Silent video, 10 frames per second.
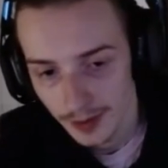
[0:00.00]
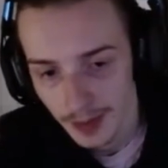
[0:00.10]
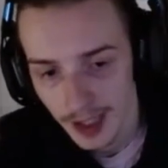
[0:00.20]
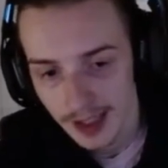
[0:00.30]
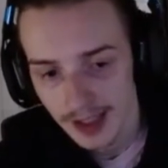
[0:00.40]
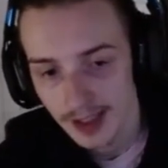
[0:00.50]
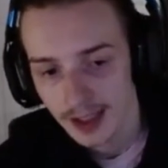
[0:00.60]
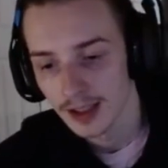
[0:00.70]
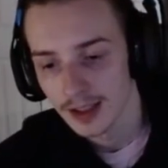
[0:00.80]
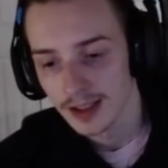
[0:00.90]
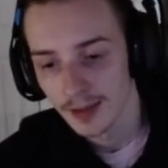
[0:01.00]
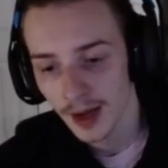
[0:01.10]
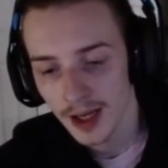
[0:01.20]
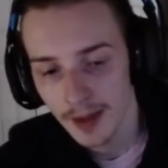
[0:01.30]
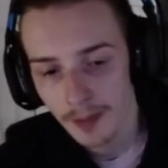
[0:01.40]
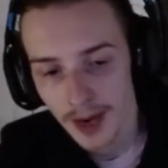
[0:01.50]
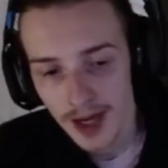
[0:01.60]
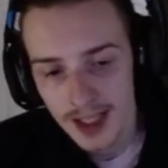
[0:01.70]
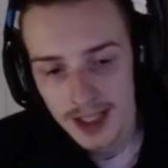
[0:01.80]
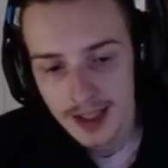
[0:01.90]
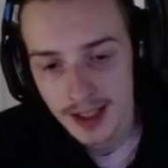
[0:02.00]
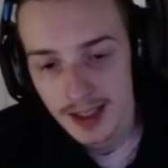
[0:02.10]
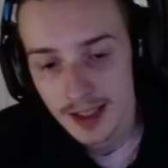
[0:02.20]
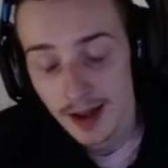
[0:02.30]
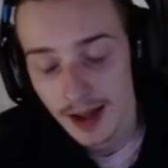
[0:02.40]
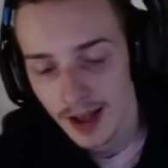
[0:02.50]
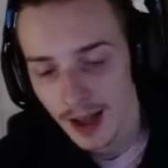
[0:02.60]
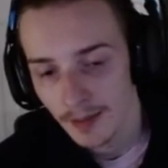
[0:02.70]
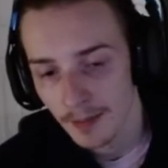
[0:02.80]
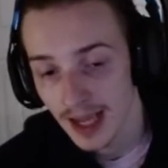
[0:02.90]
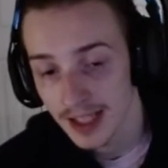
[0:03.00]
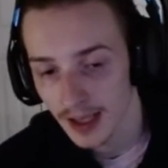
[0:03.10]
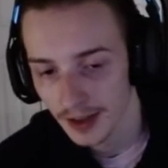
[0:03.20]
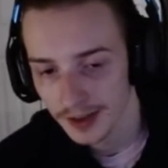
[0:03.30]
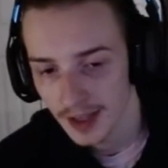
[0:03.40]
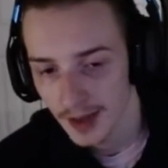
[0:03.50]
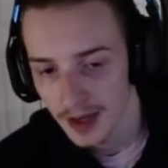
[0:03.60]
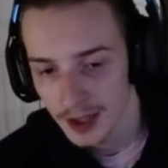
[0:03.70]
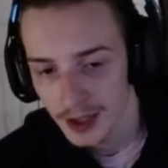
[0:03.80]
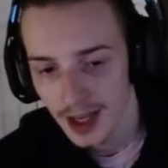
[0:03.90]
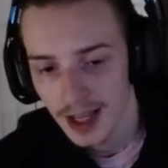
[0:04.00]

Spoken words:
because Demonic Embrace does max health damage